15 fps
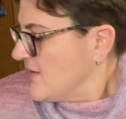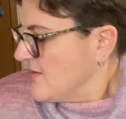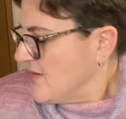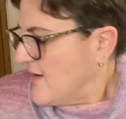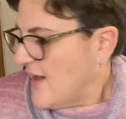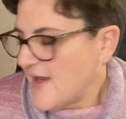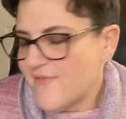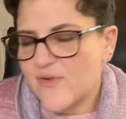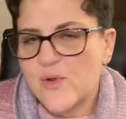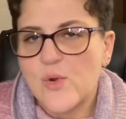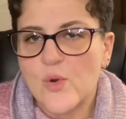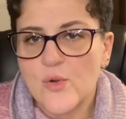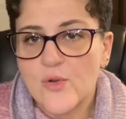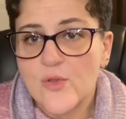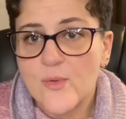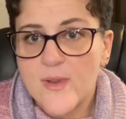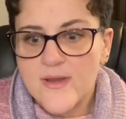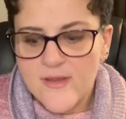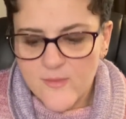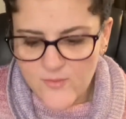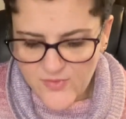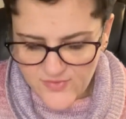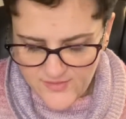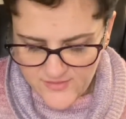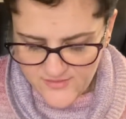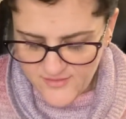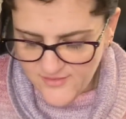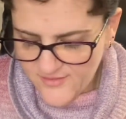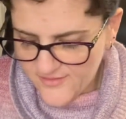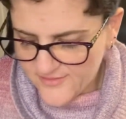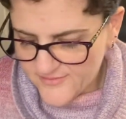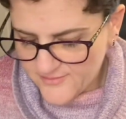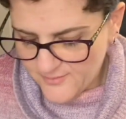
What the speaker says: not even a quarter of the way done with that